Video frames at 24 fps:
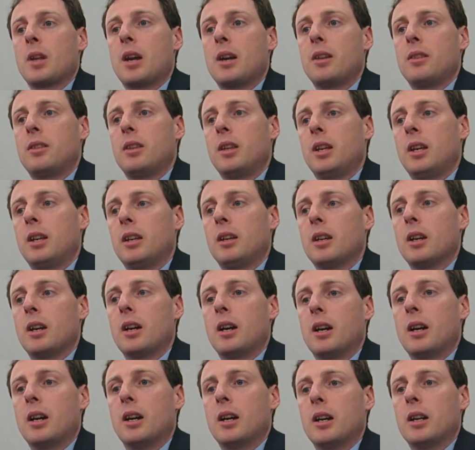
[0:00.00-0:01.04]
I think
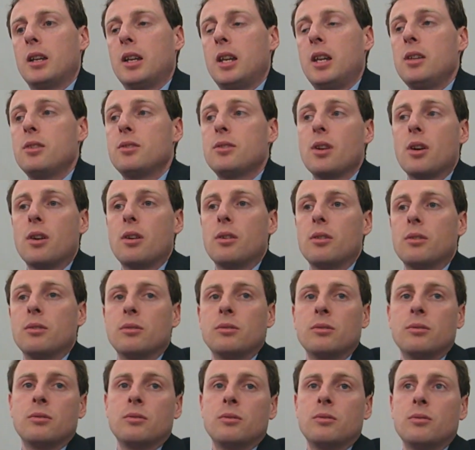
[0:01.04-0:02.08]
uh,
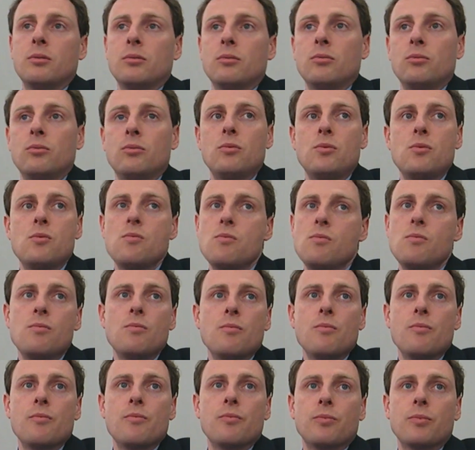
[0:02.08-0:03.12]
Keystone
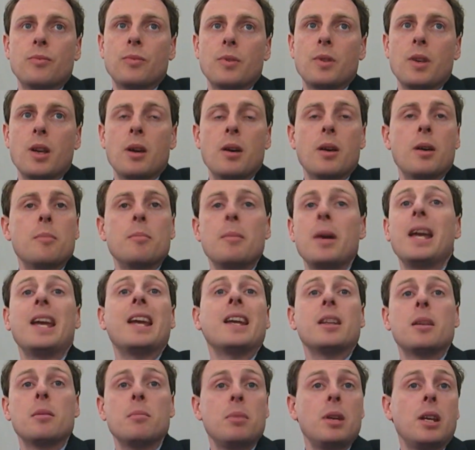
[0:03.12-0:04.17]
may
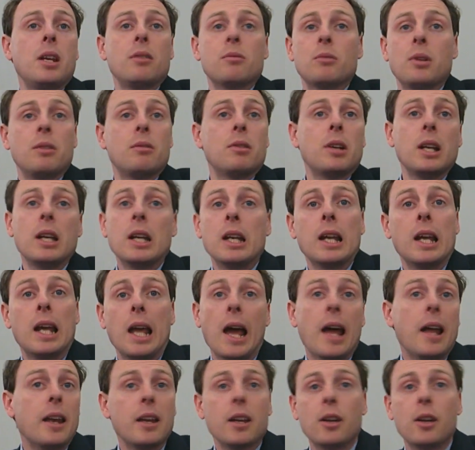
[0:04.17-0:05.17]
end up being rewritten again.